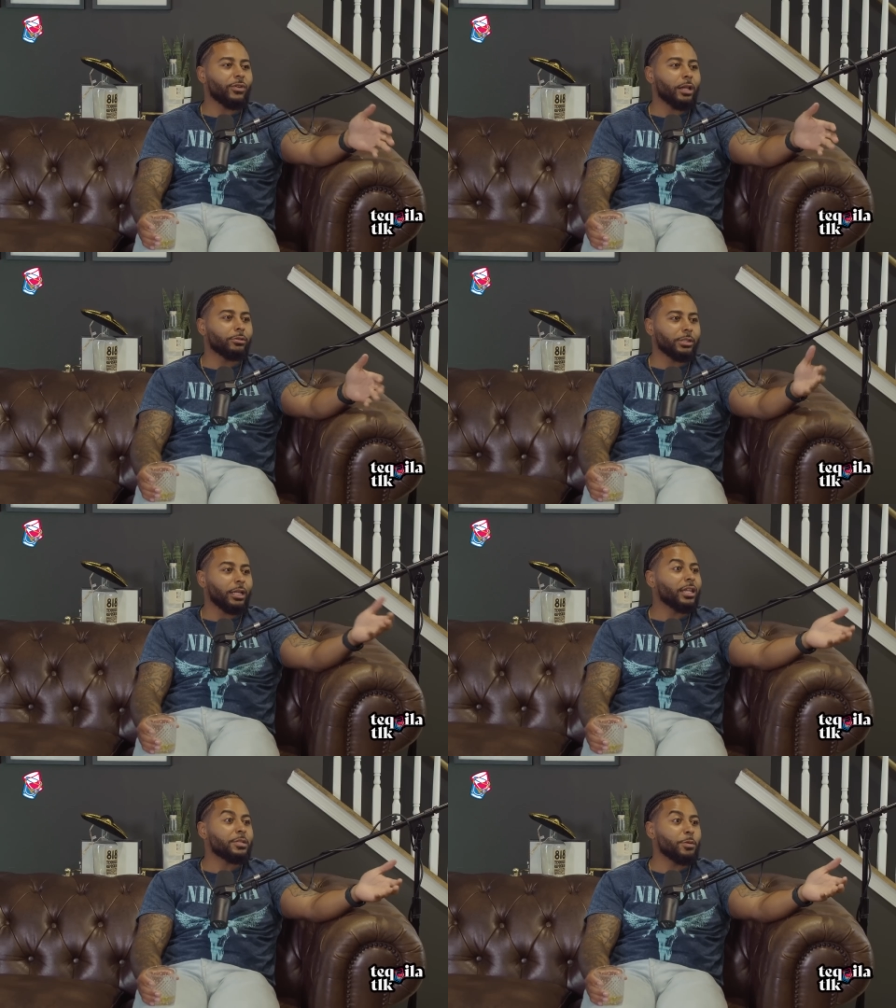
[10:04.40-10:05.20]
followers,
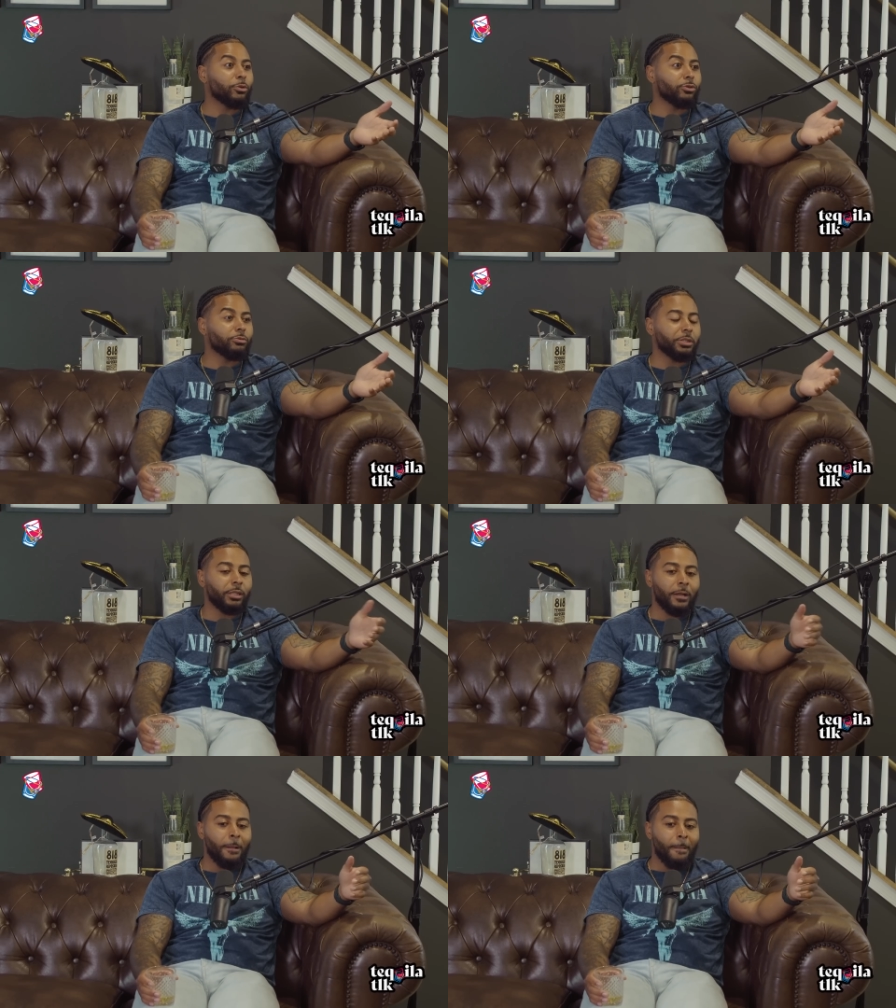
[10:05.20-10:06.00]
less people knew me,
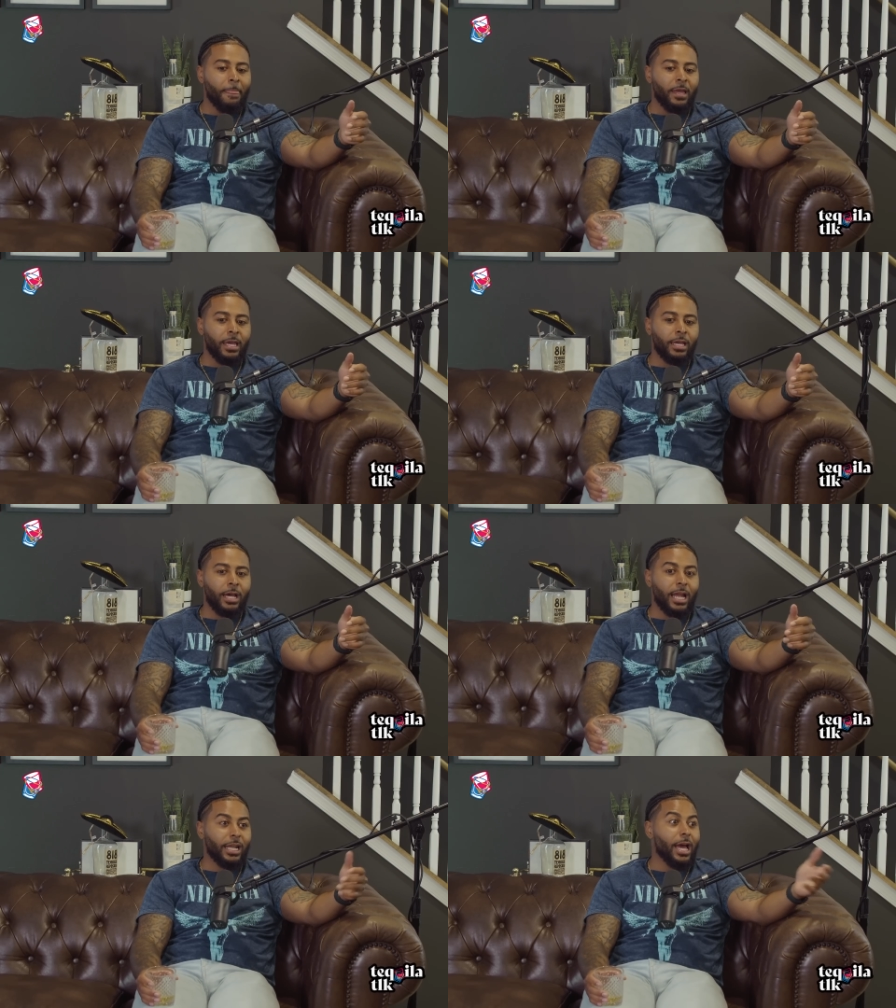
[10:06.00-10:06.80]

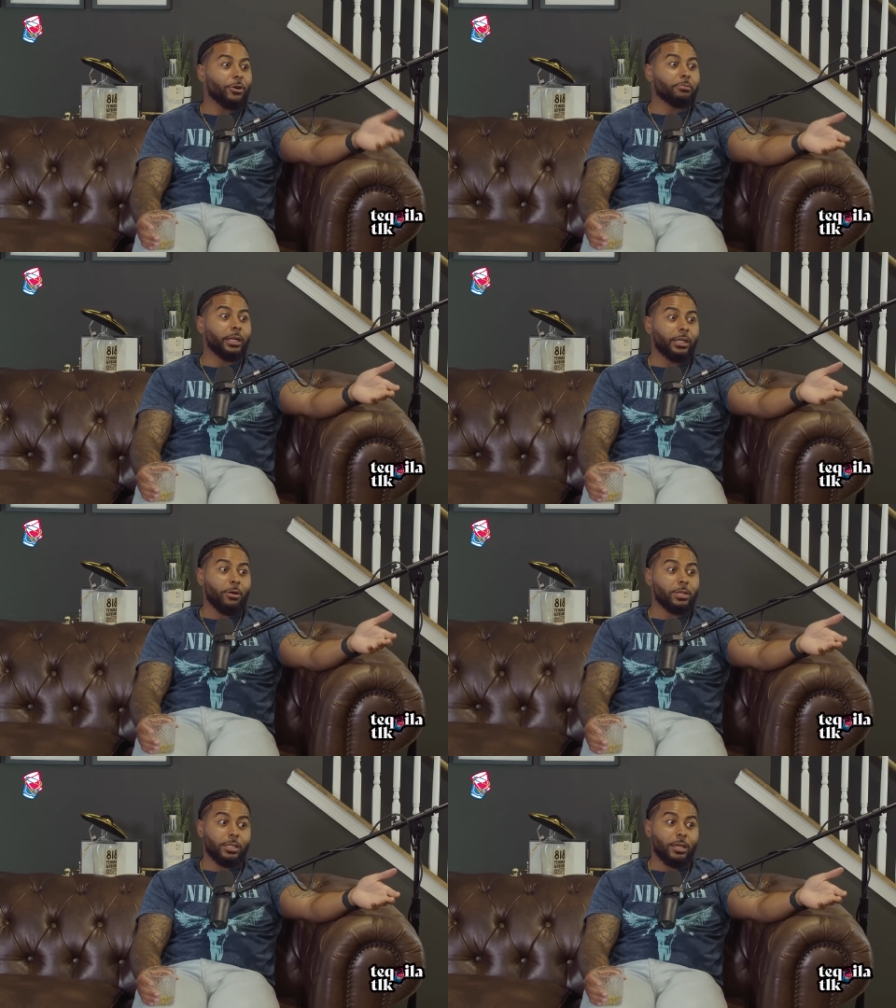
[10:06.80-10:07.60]
and I didn't have no money. I
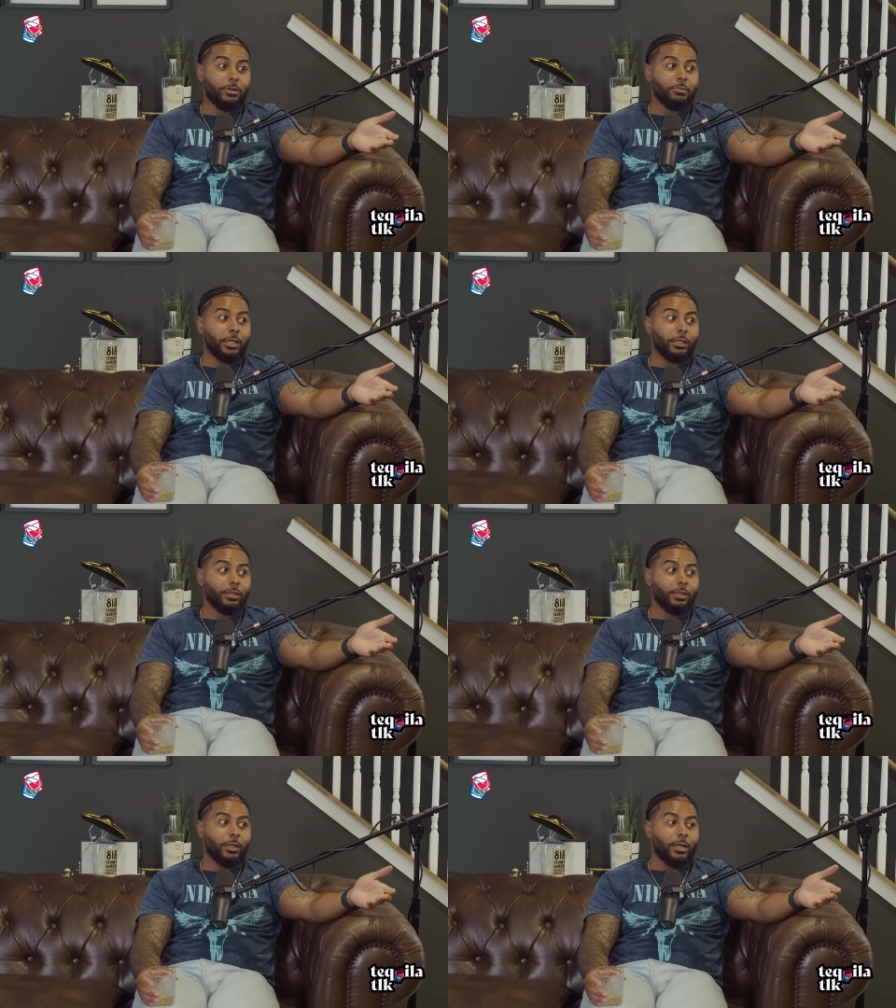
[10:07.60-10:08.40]
wasn't getting no money,
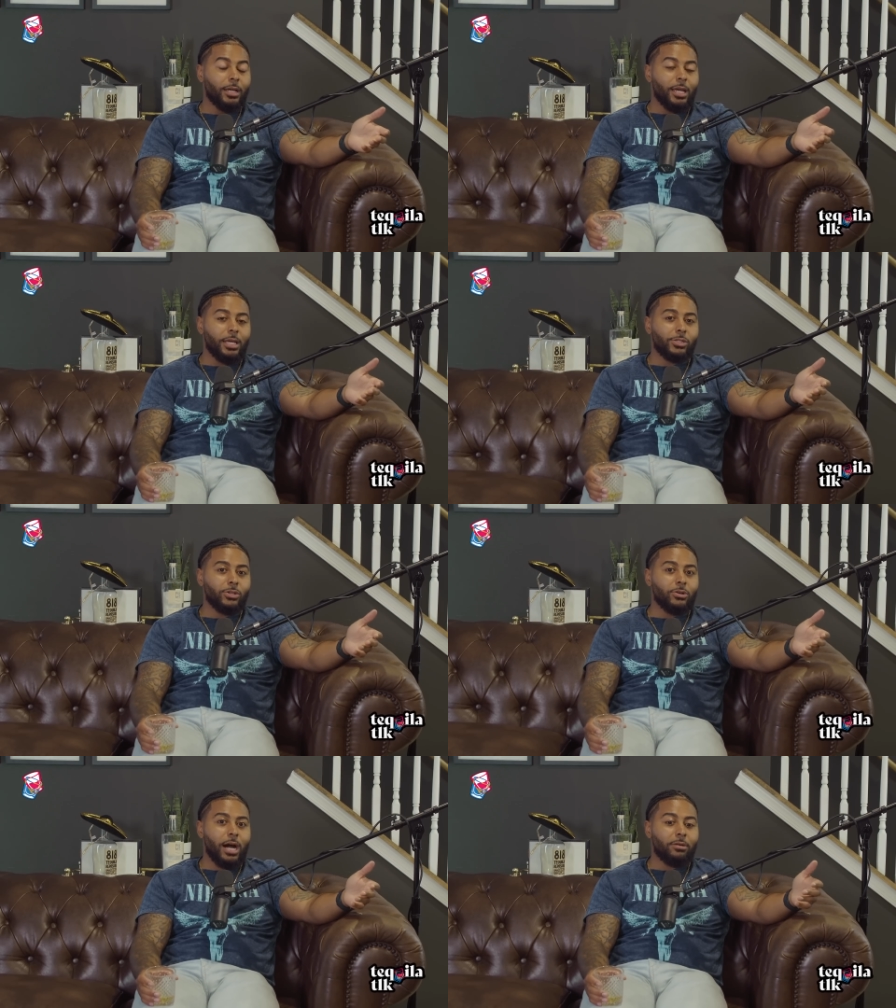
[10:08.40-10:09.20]
and
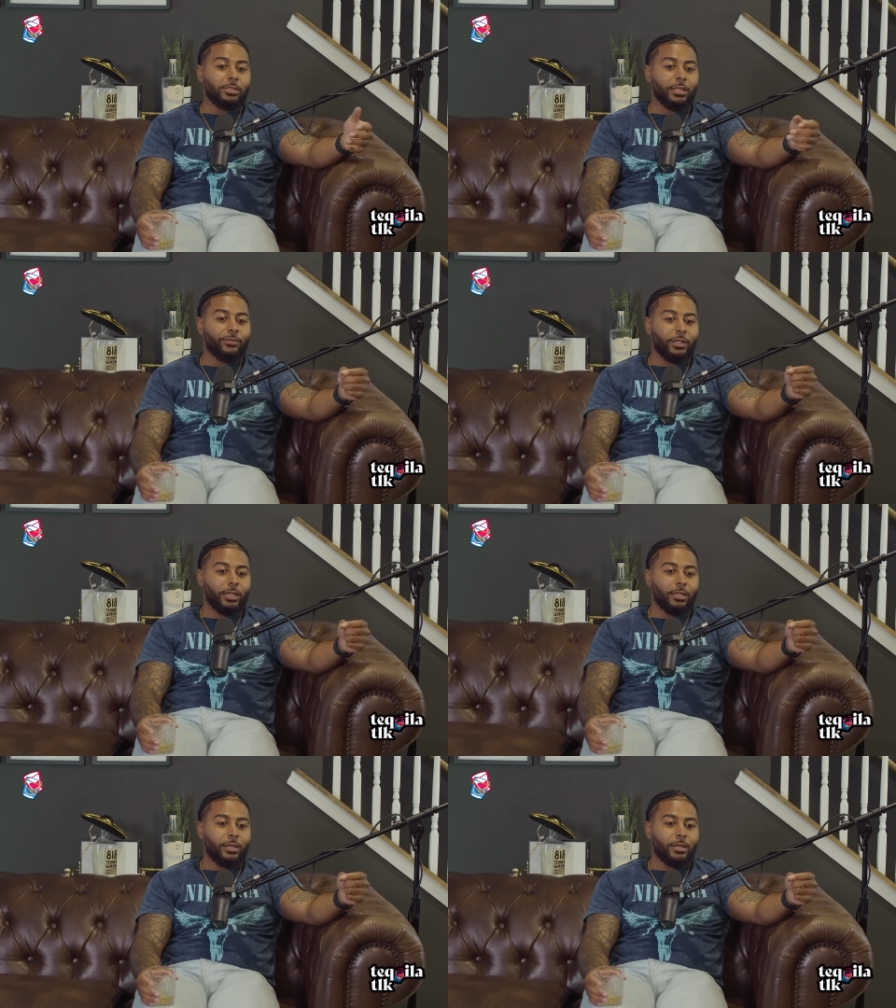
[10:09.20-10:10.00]
so I was living
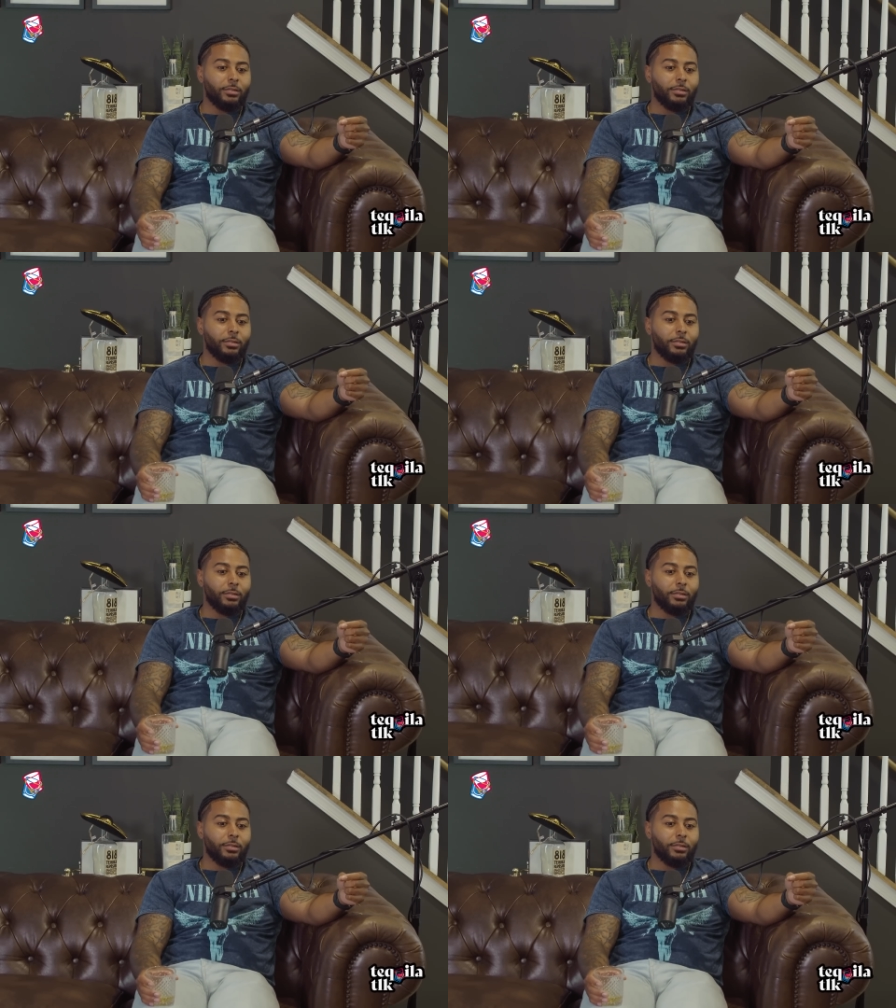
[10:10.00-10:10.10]
in